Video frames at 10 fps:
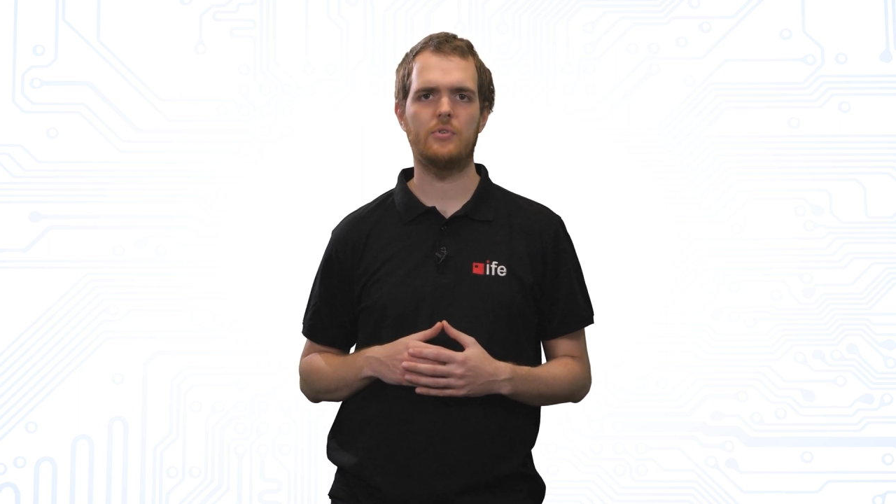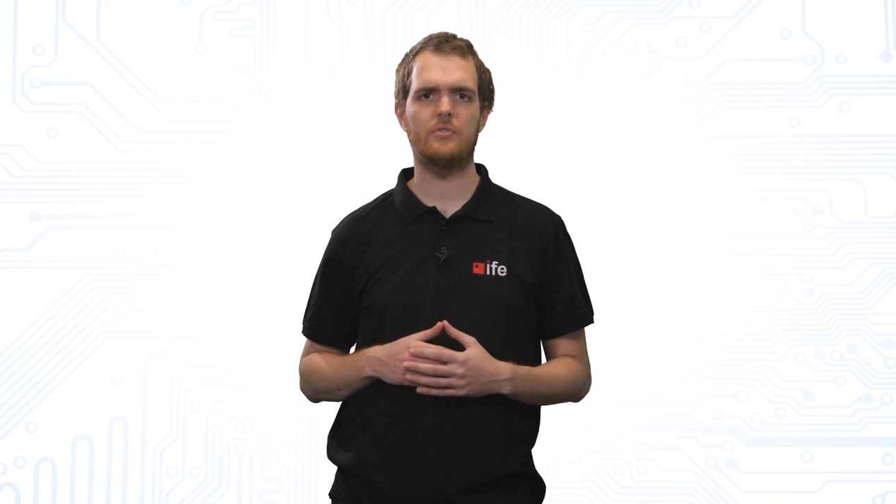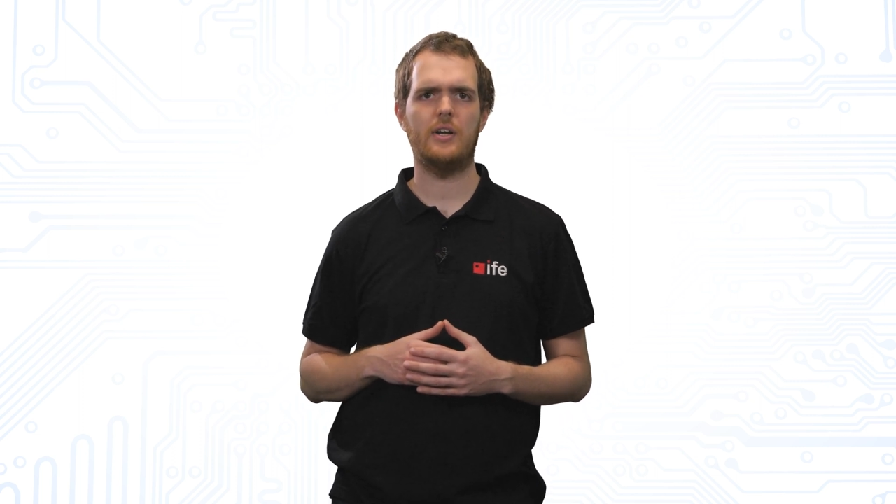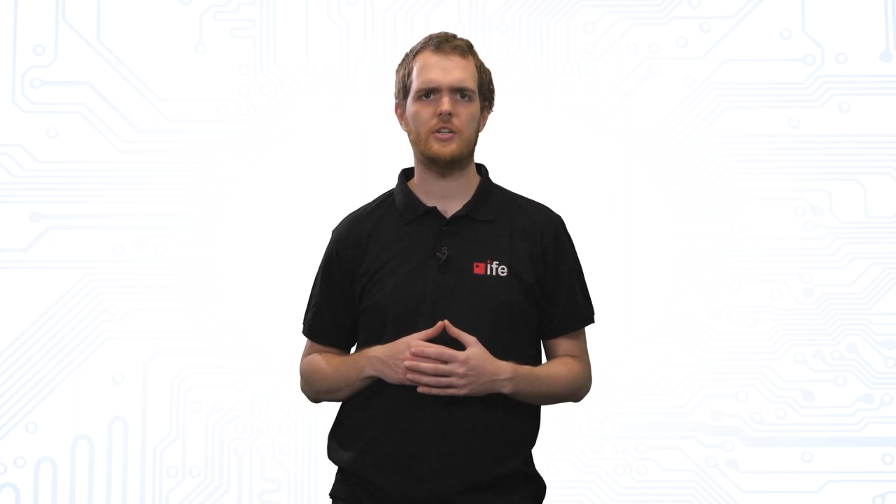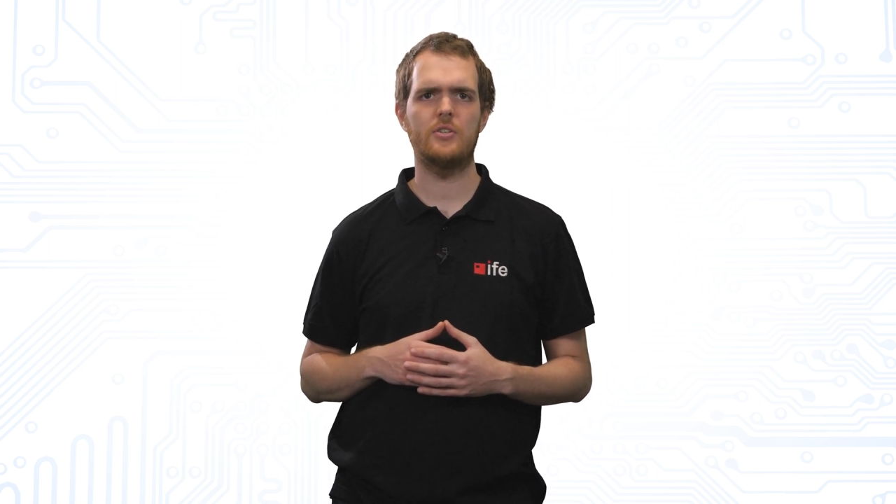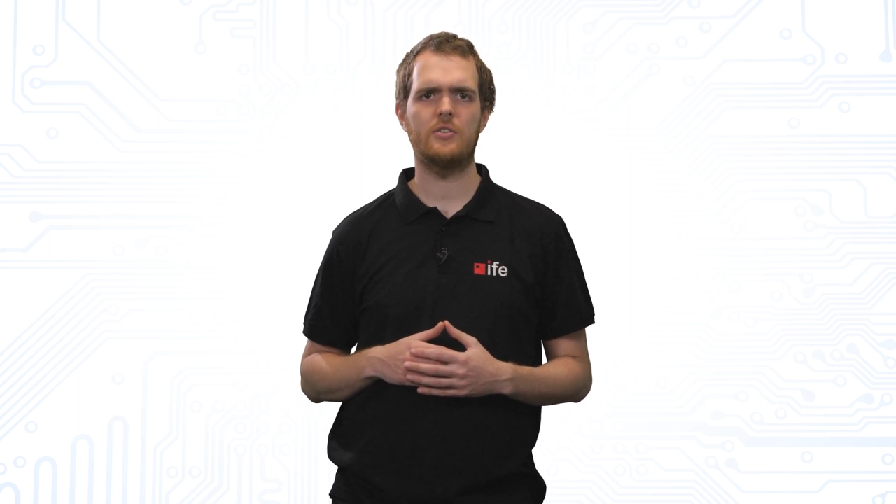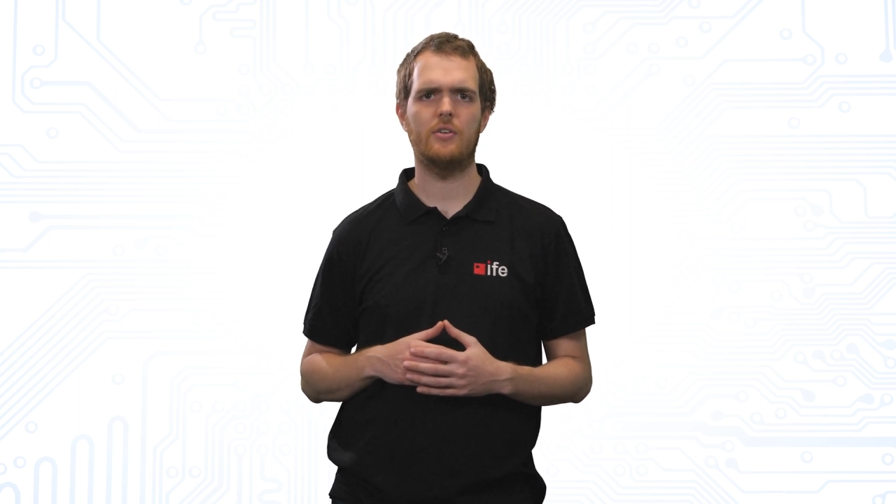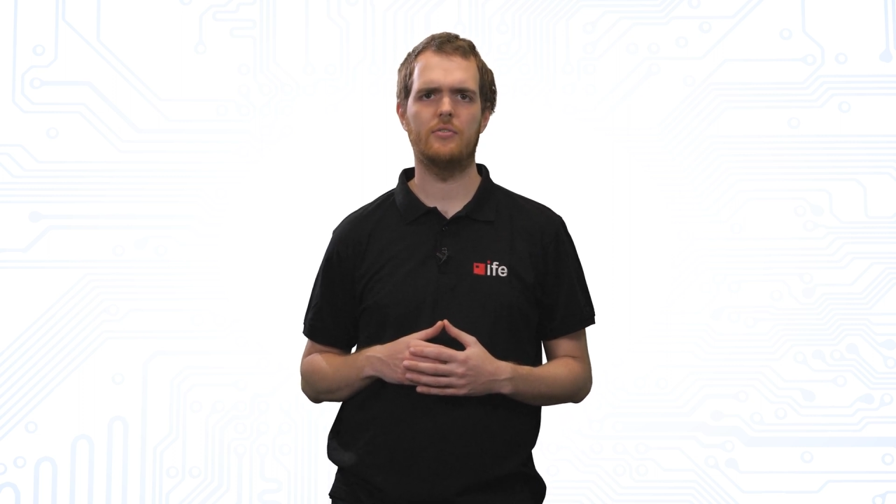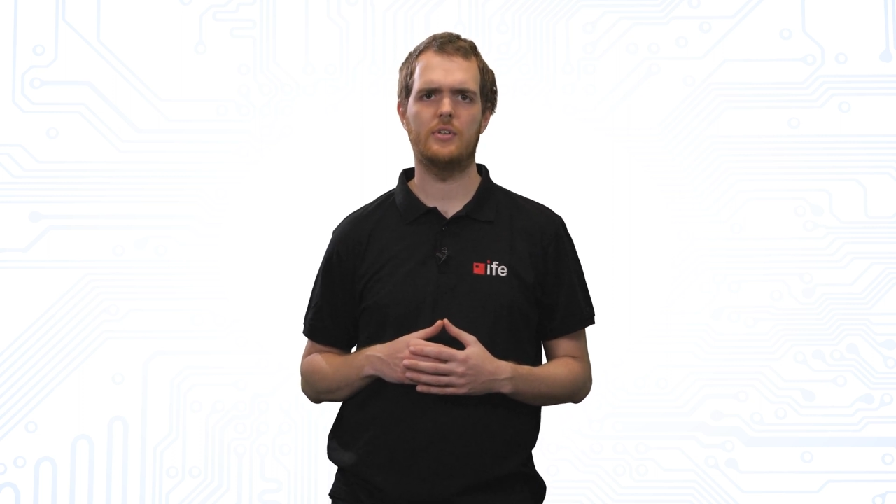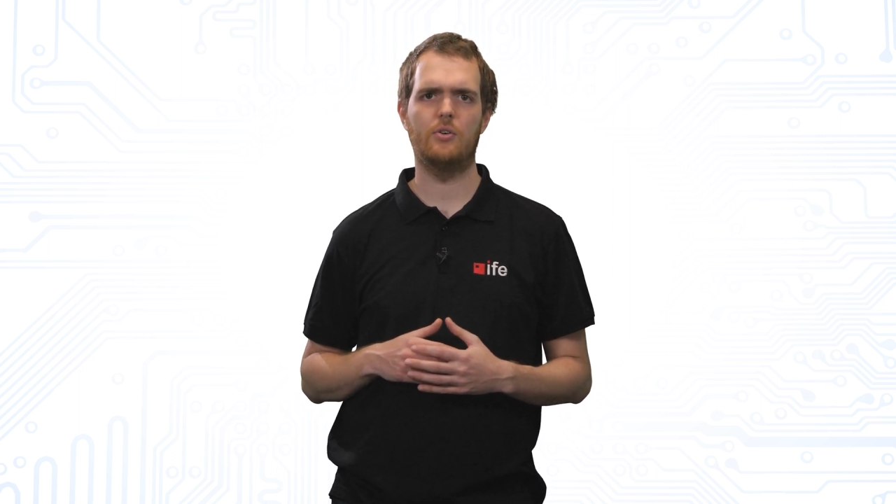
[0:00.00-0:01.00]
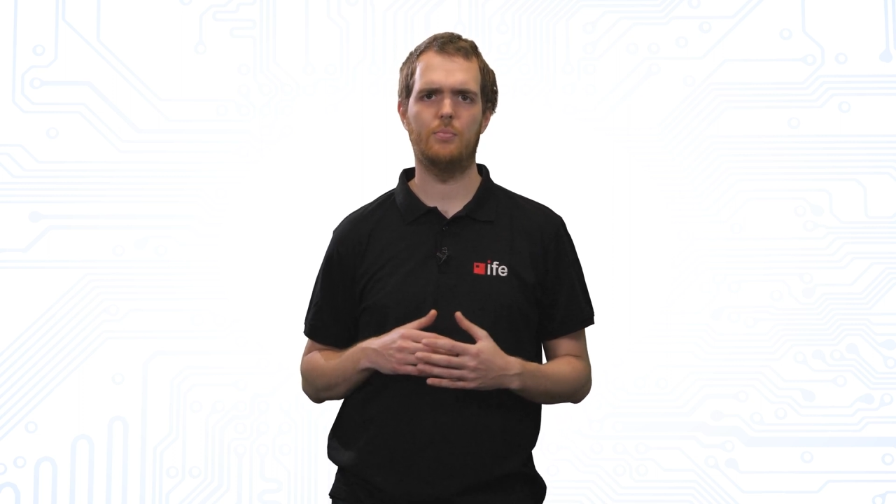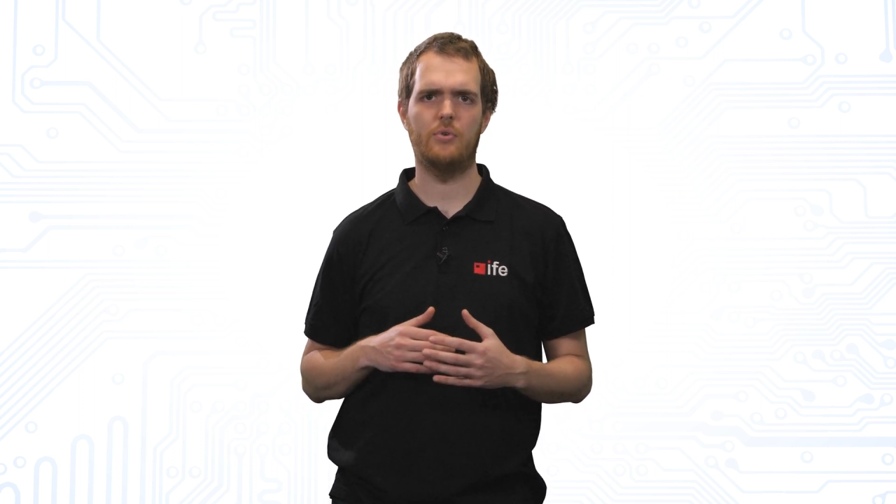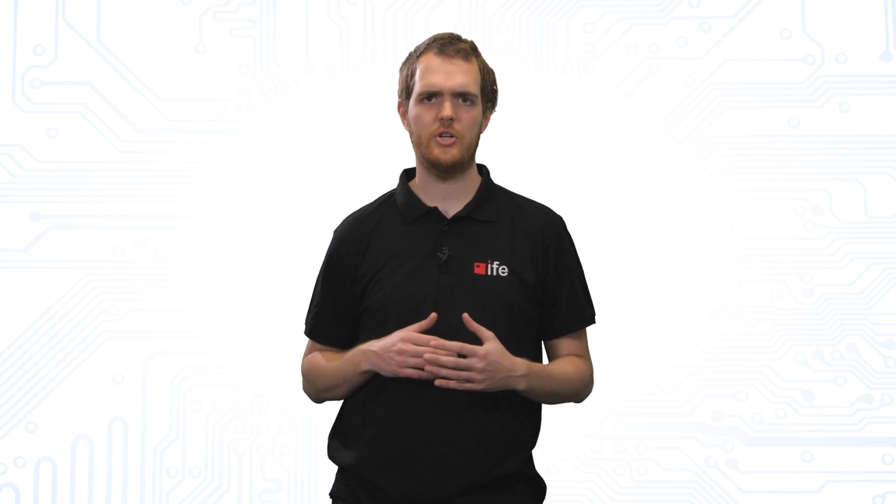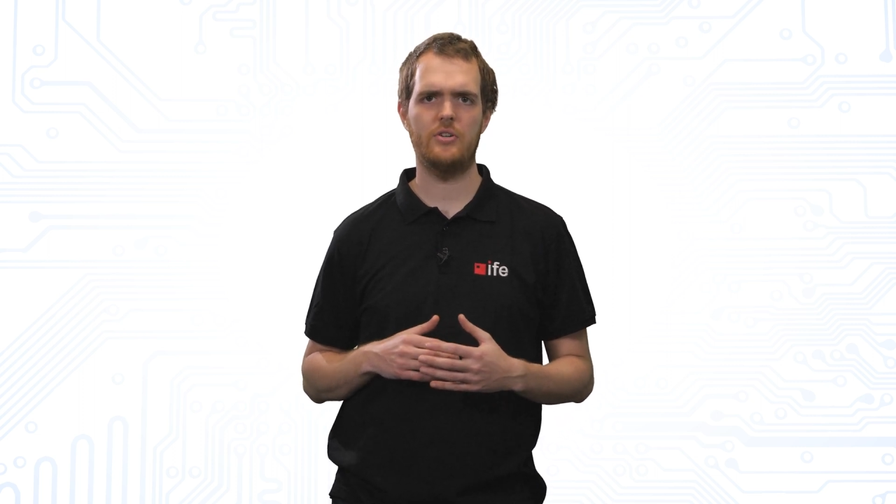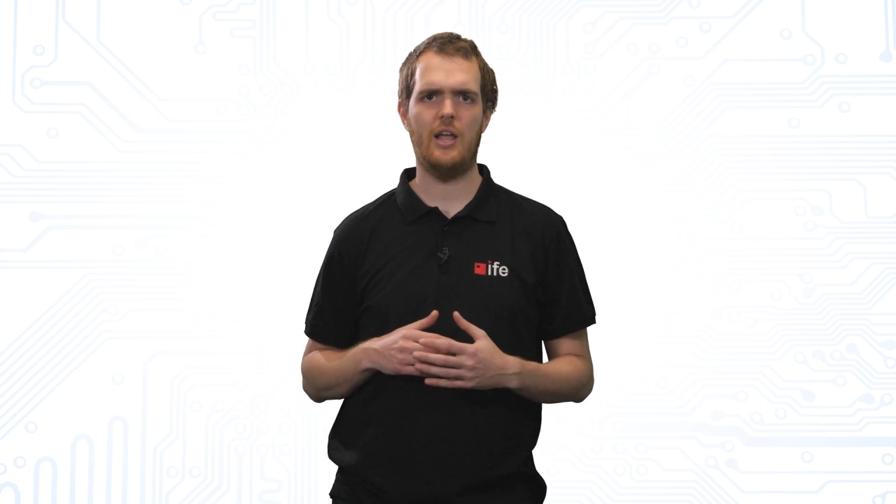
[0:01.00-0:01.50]
structures of the
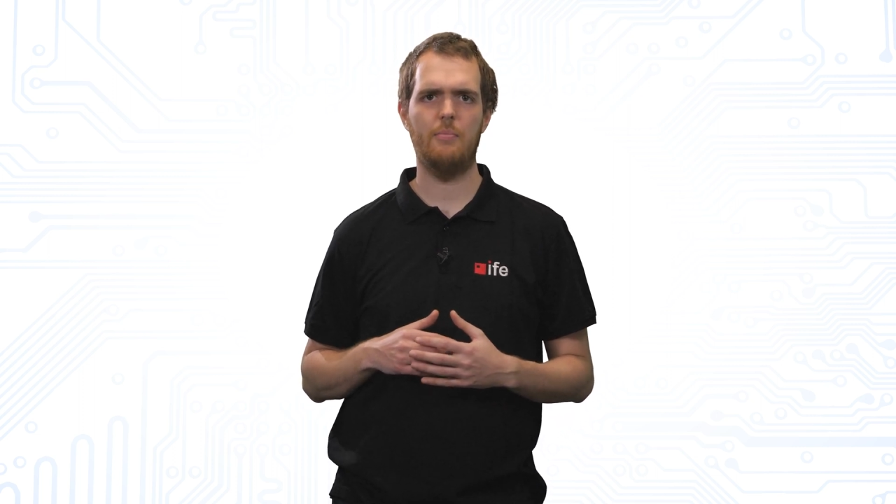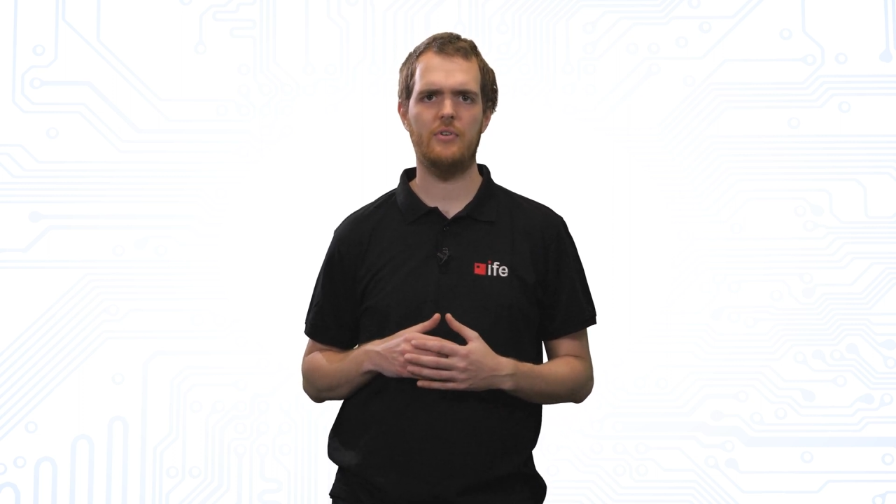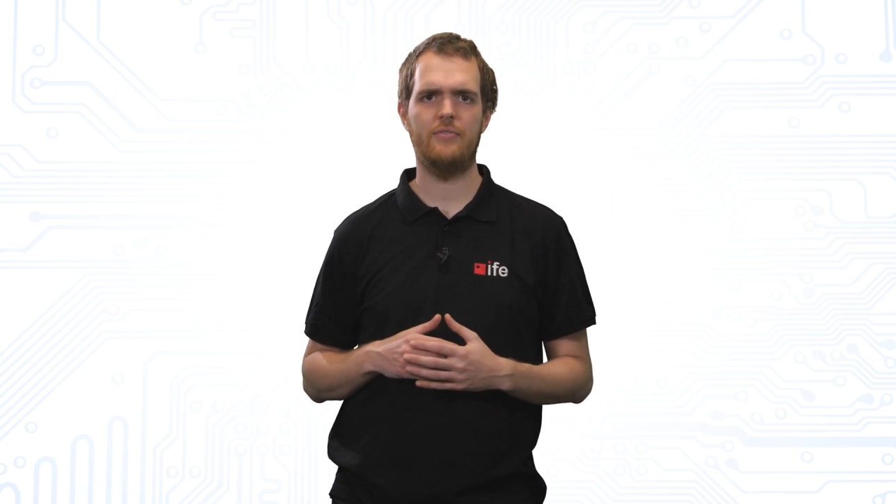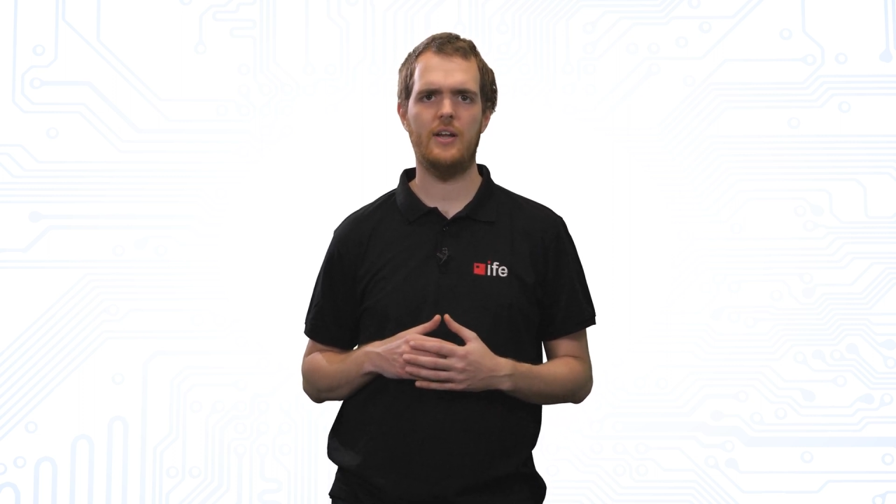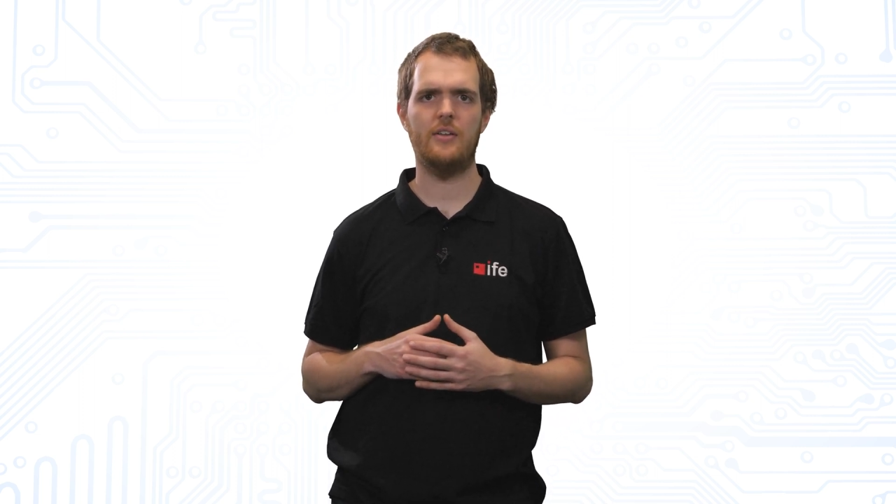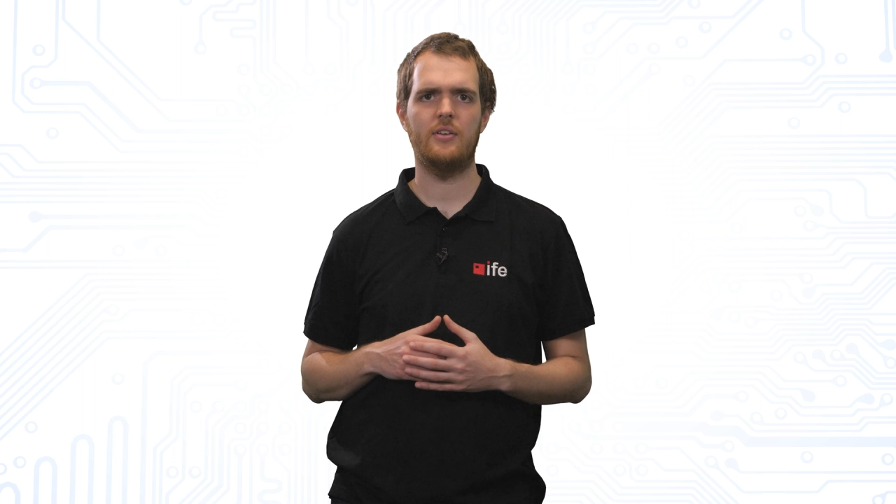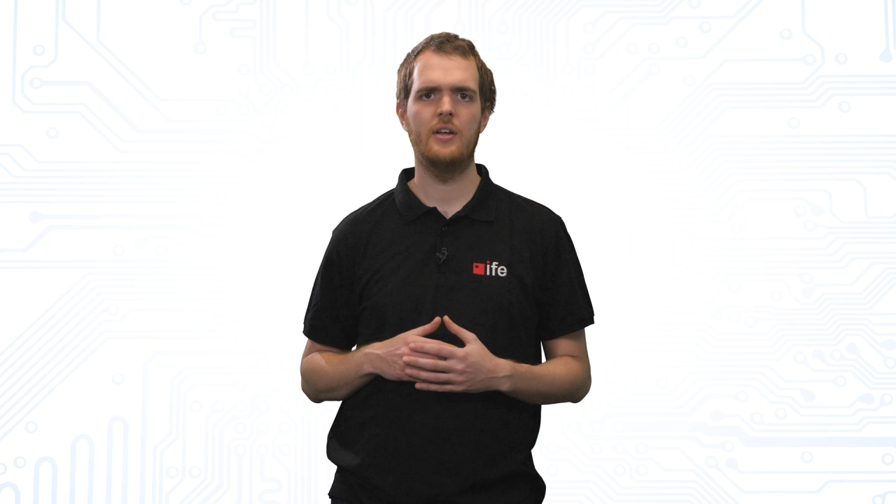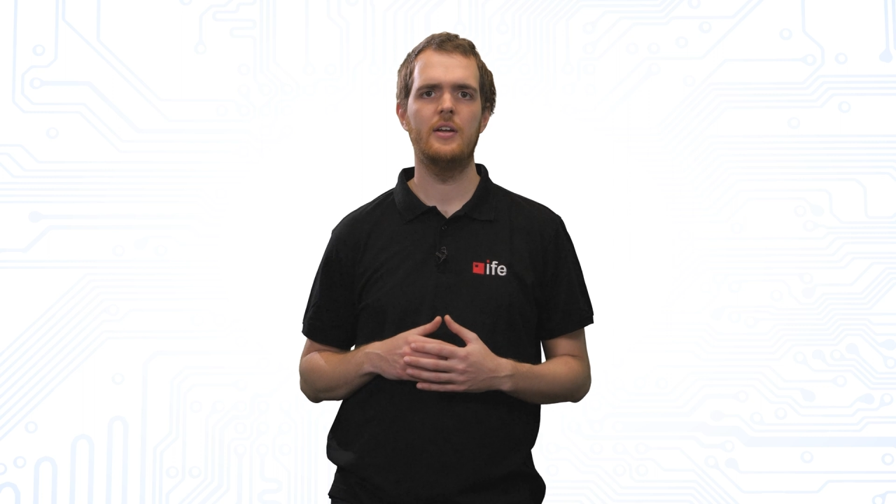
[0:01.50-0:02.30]
operational amplifiers